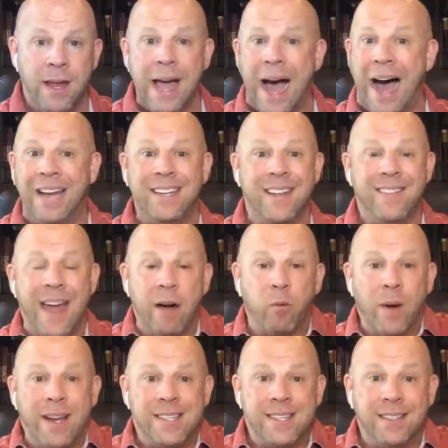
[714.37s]
I did that
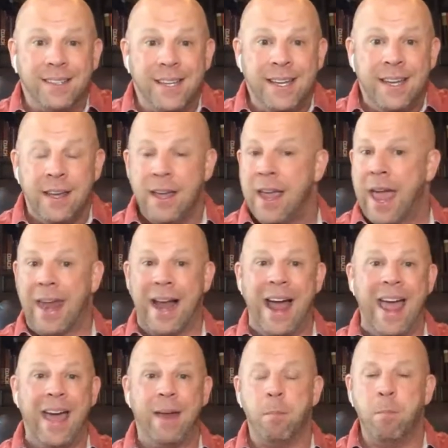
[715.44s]
recently and I had